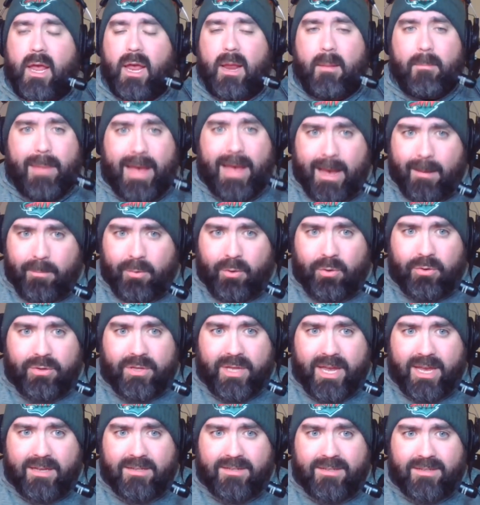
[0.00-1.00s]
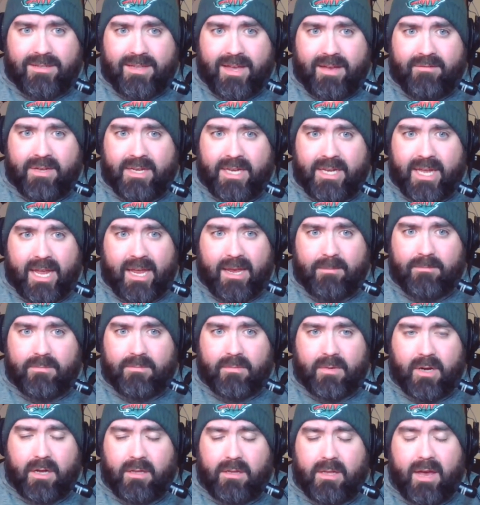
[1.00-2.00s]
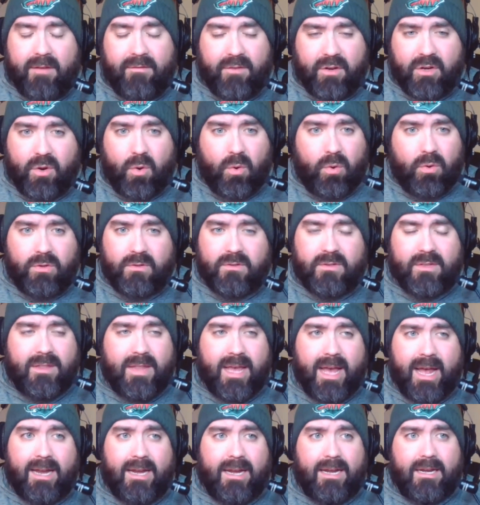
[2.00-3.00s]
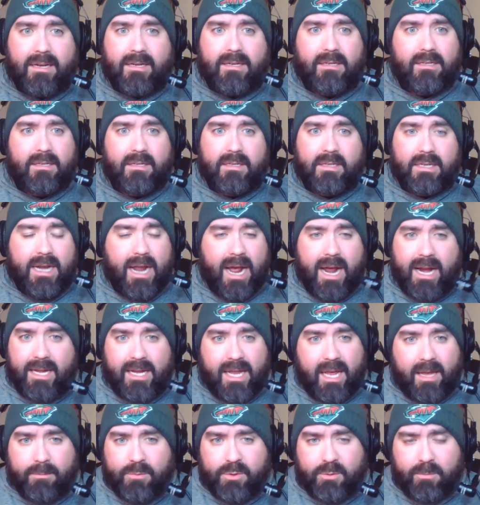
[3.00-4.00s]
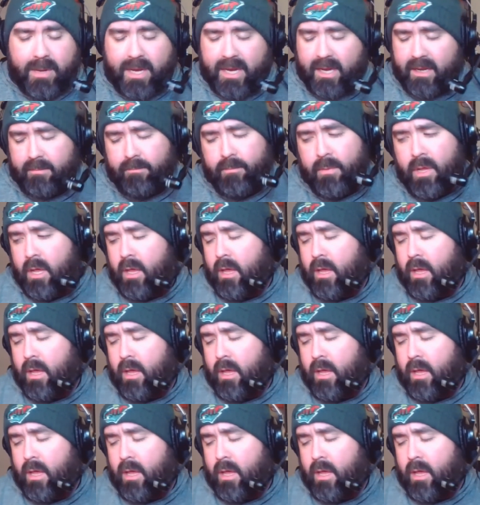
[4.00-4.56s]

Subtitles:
and Matt Boldy has 11 goals in that 9-game span.